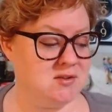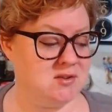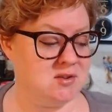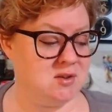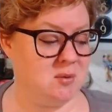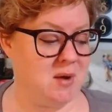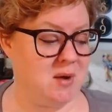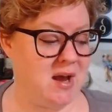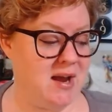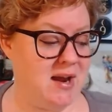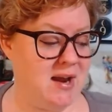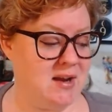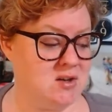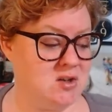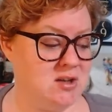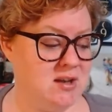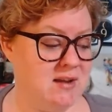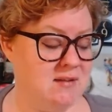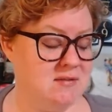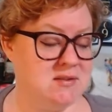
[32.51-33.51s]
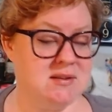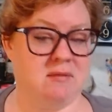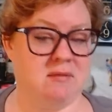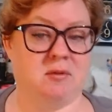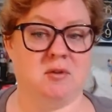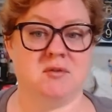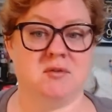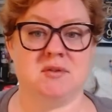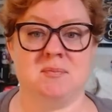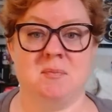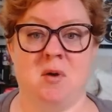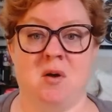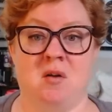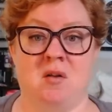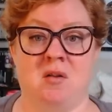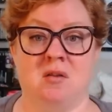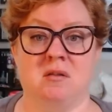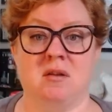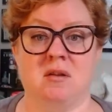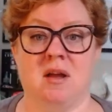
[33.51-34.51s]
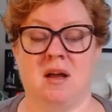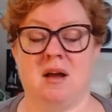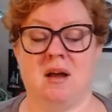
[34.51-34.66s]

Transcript: so I actually have several small